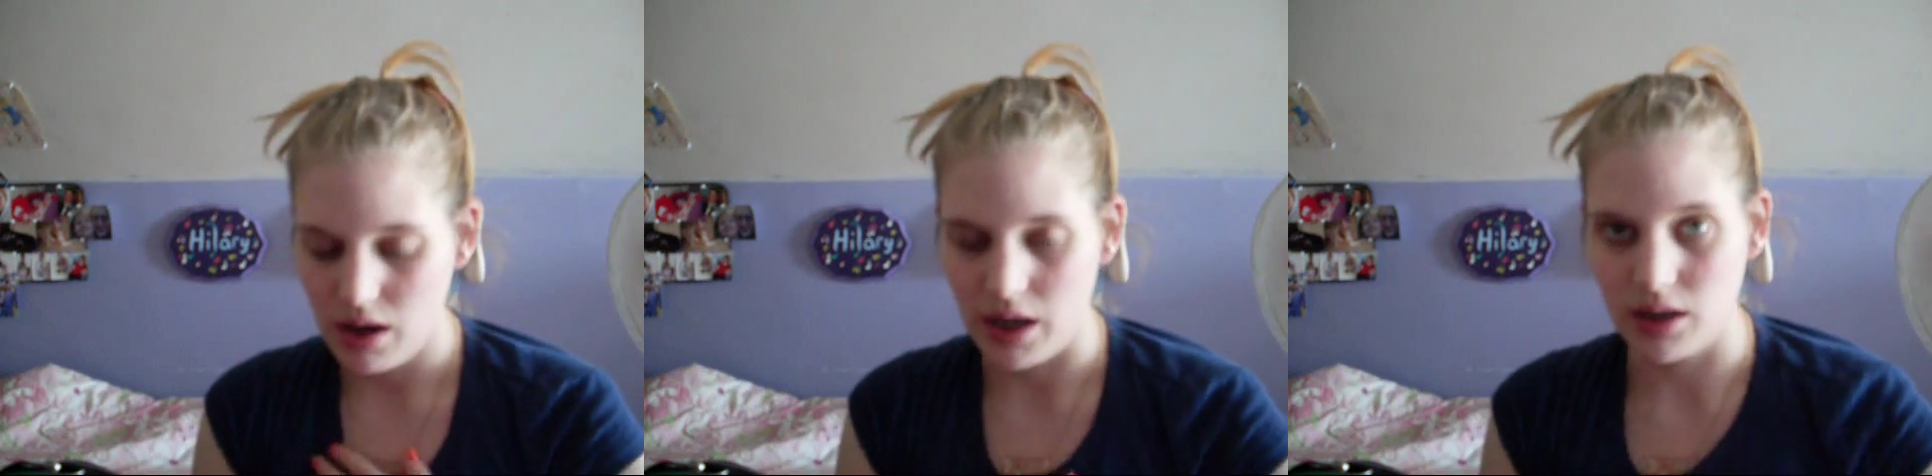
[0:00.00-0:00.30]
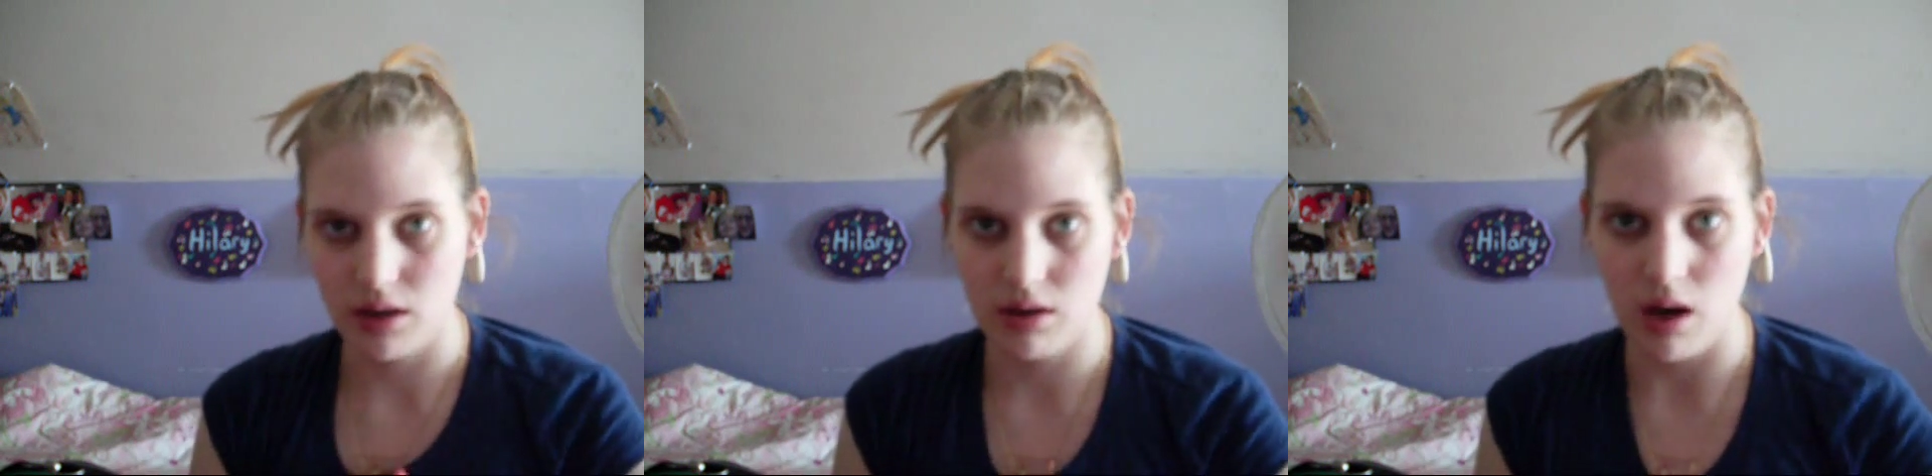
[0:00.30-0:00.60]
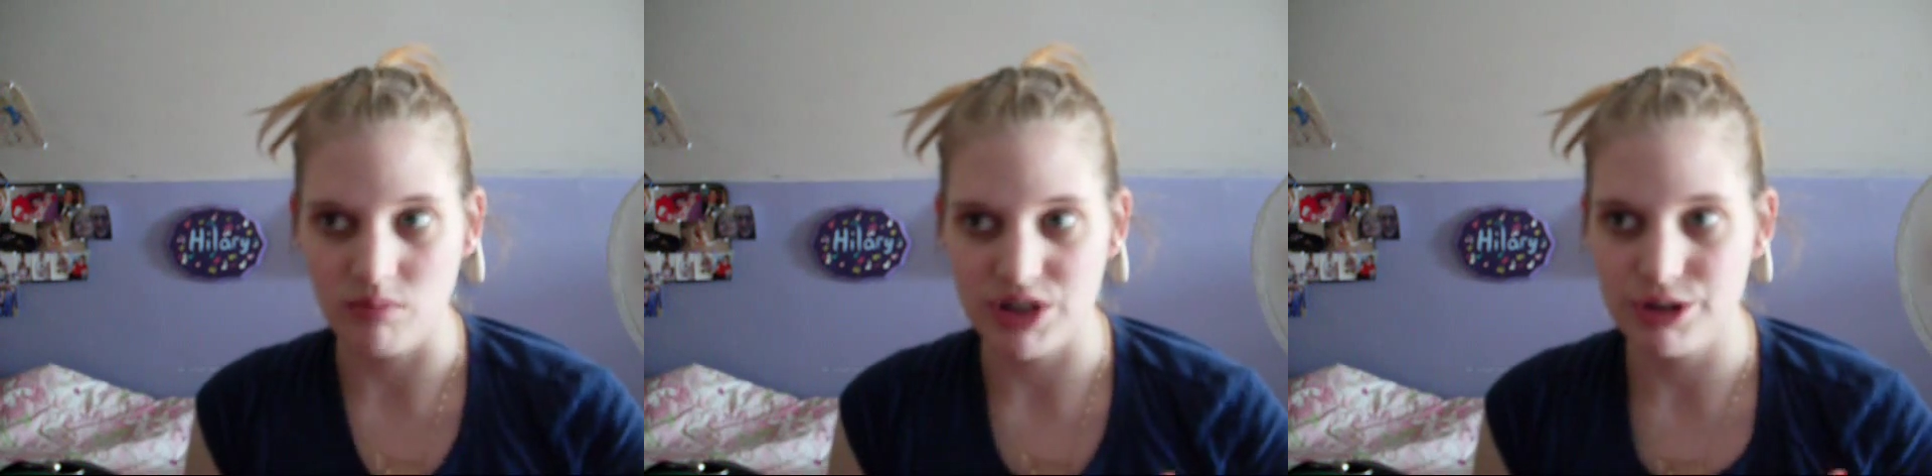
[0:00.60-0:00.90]
it
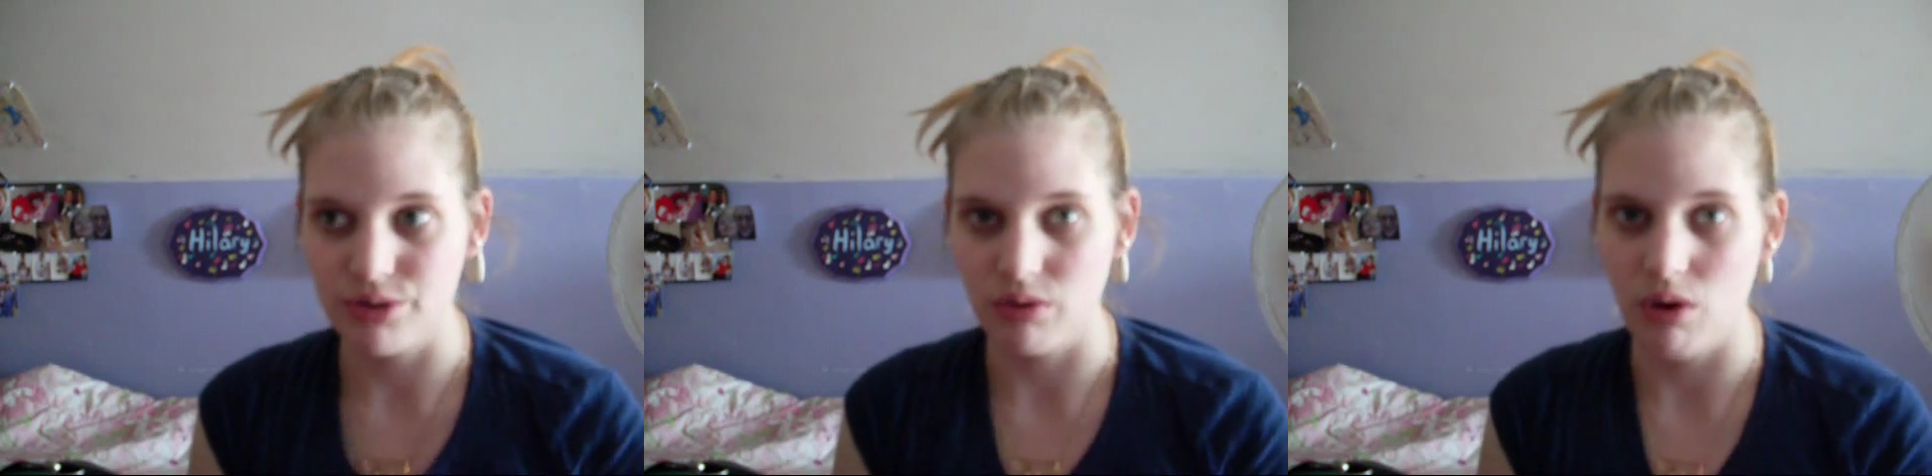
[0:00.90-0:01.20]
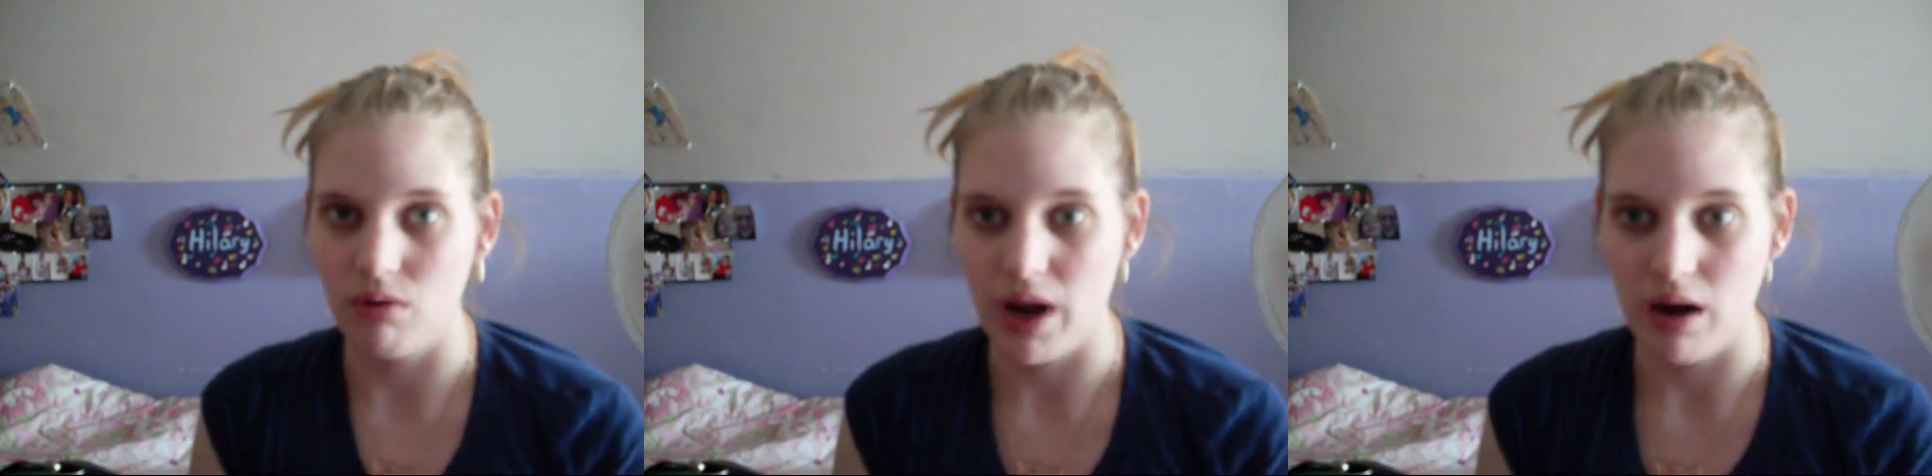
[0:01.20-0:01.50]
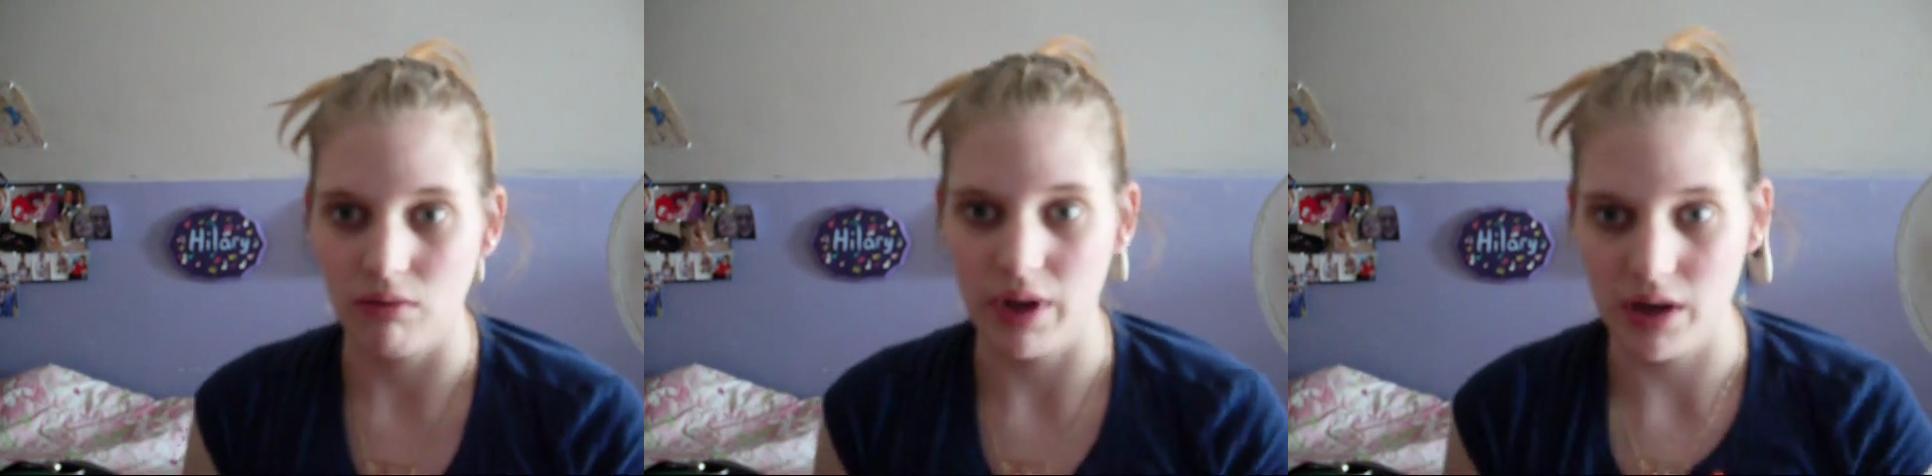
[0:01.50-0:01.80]
comes too low and I don't